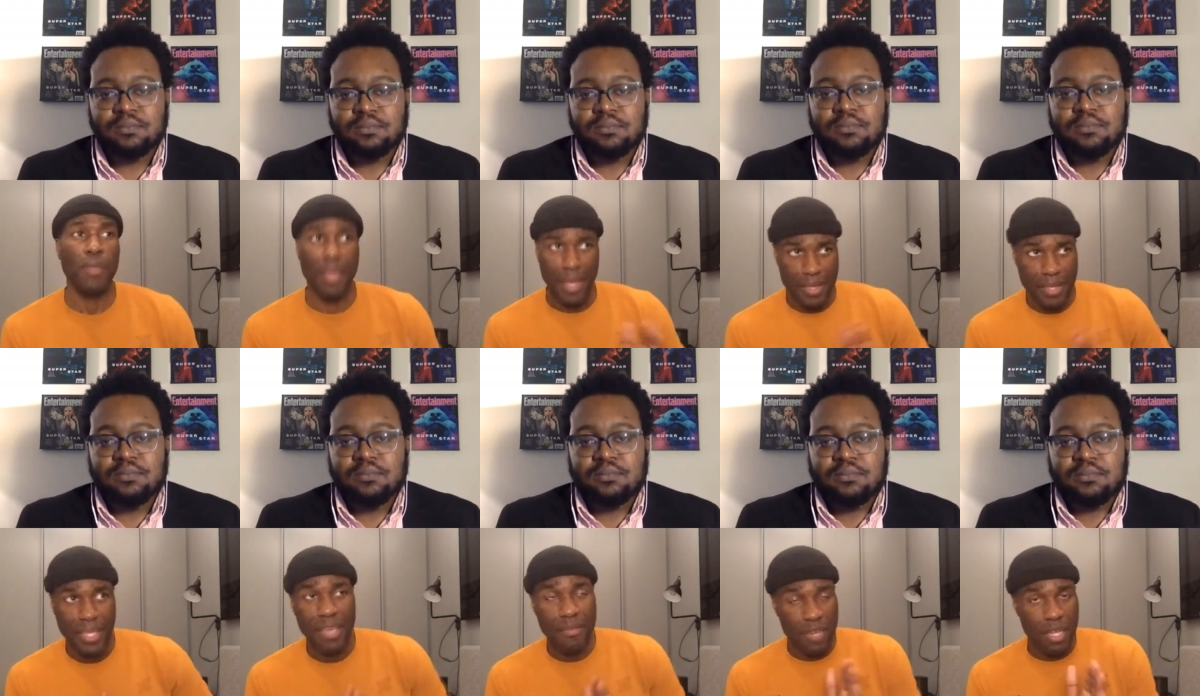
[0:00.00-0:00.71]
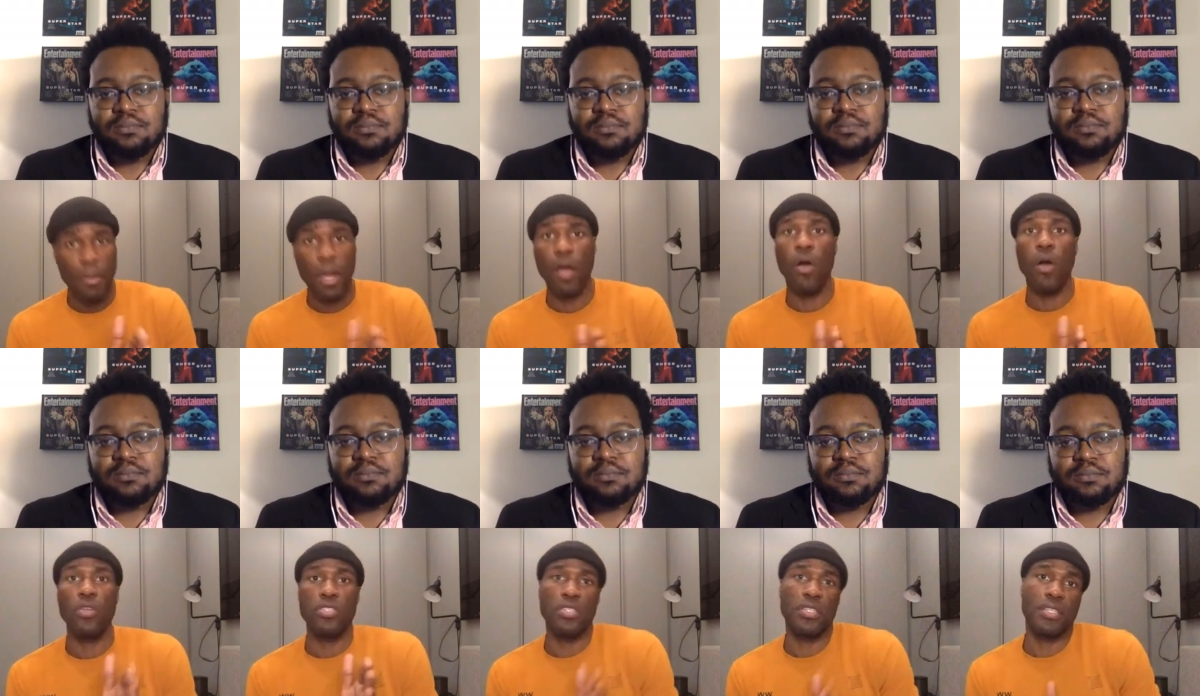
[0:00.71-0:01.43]
Speaker 1: And then giving it my
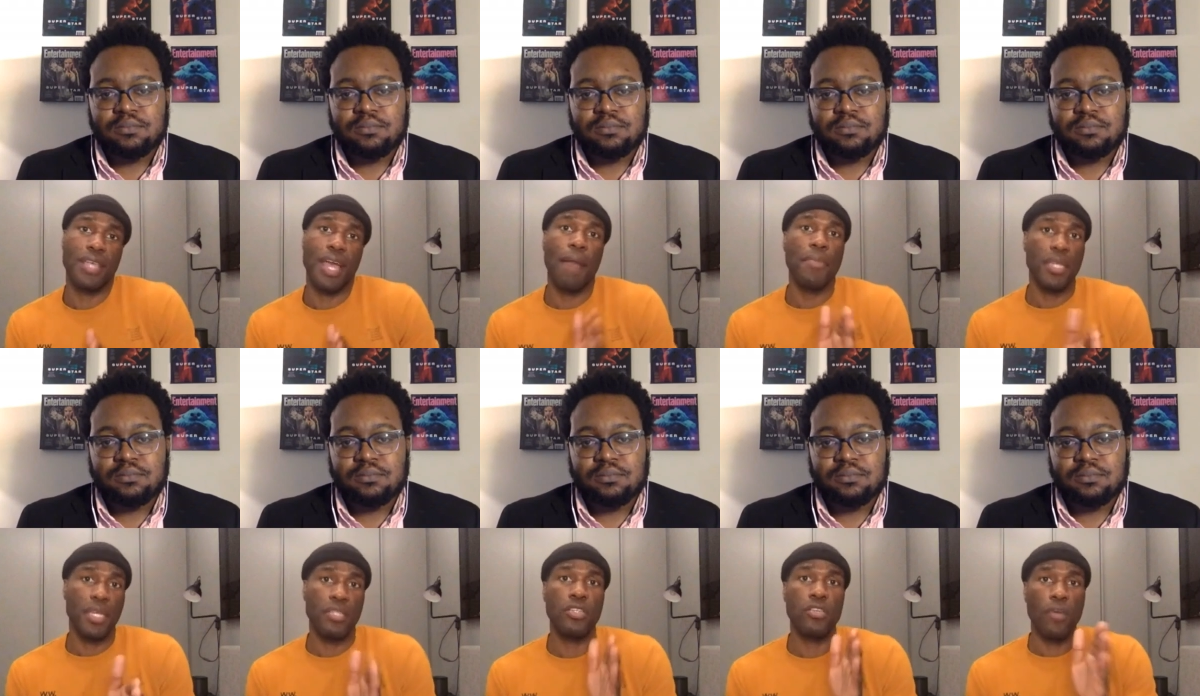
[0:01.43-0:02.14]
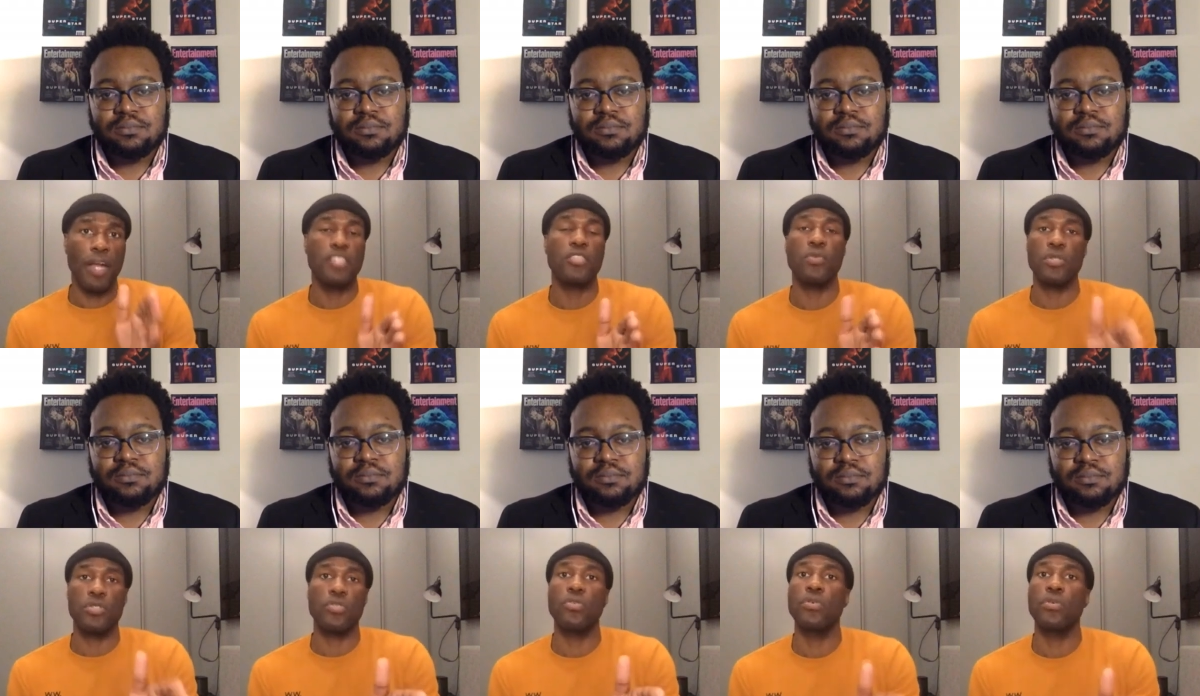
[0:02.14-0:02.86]
all got me into graduate
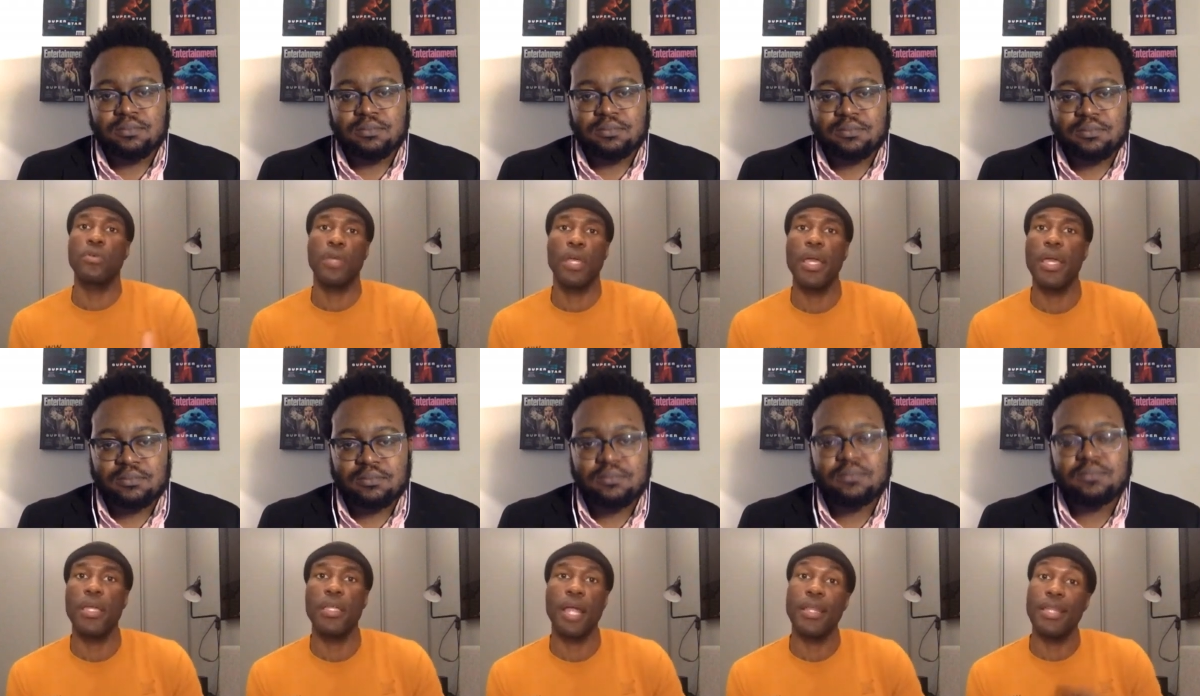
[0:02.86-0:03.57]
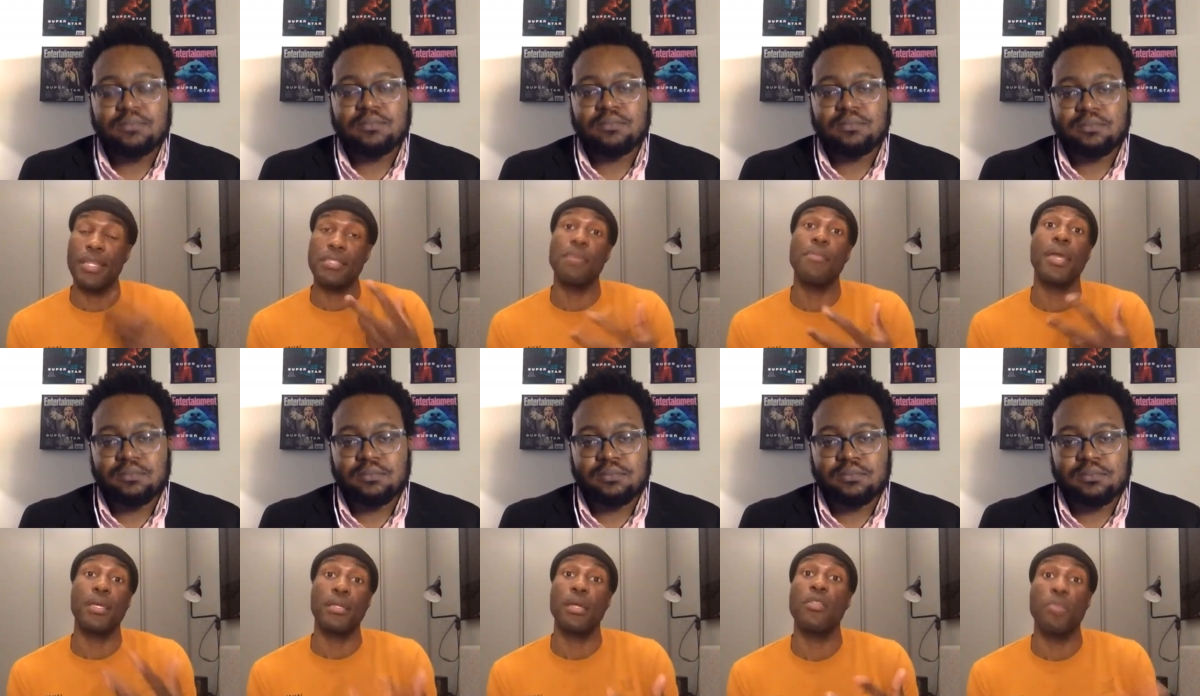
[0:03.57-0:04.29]
school, and I needed to
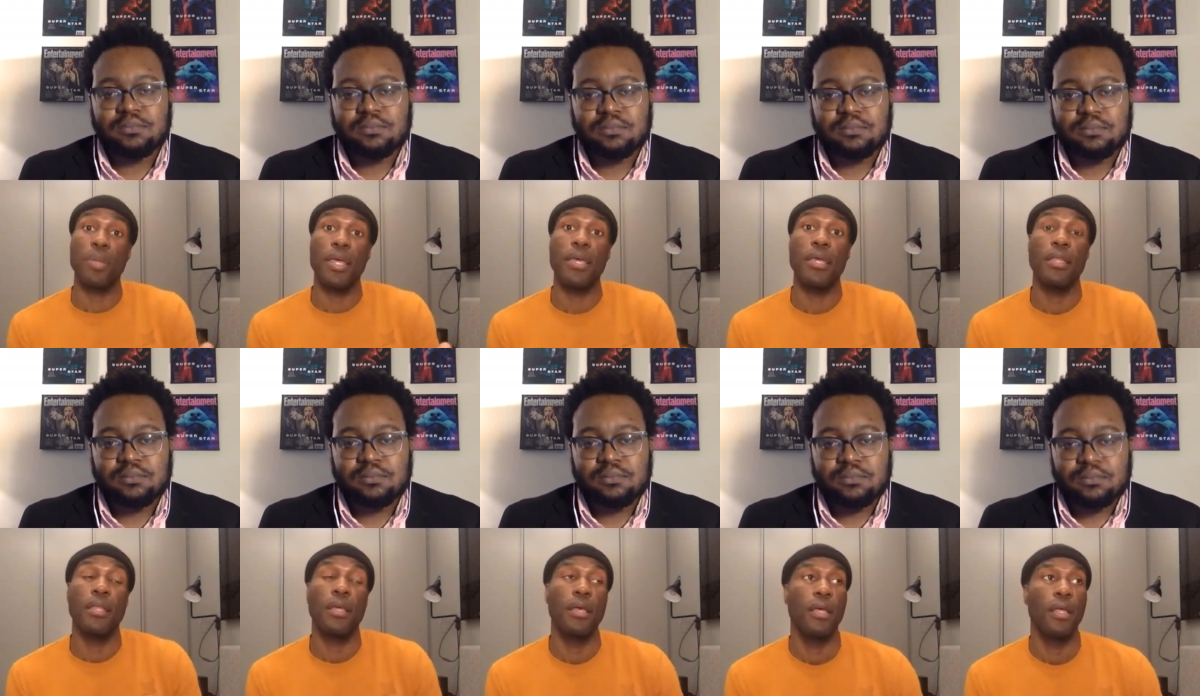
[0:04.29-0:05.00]
make another plan.